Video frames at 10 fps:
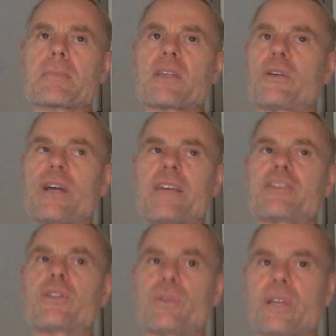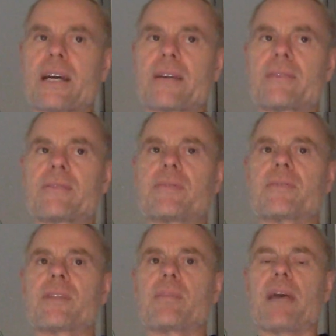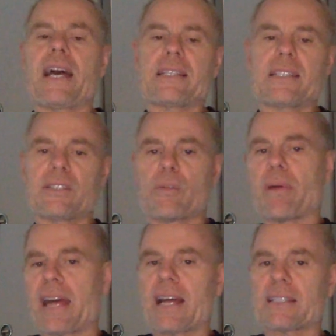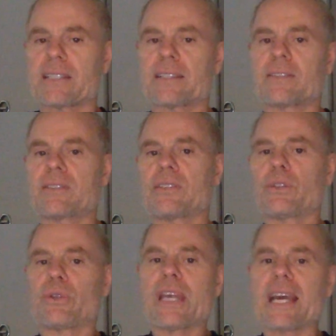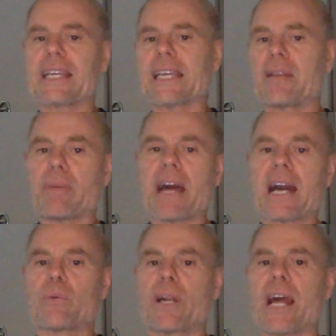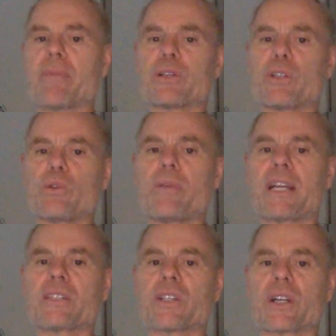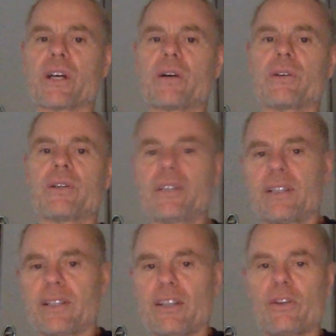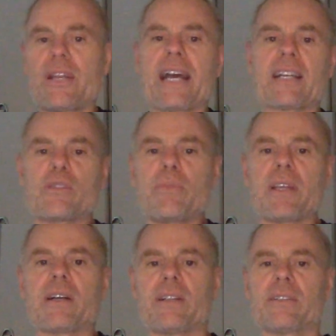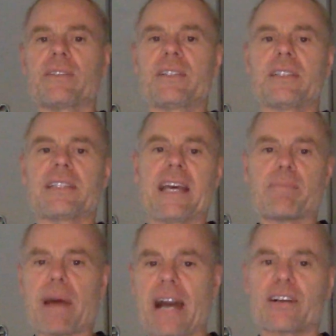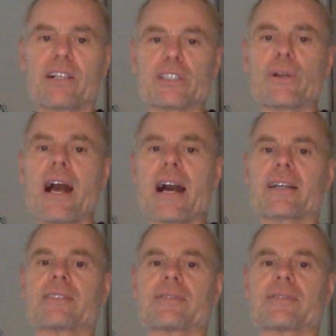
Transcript: you don't have to do that. The past is the past. You can't get back what happened 2 minutes ago. Your next meal, get back on track,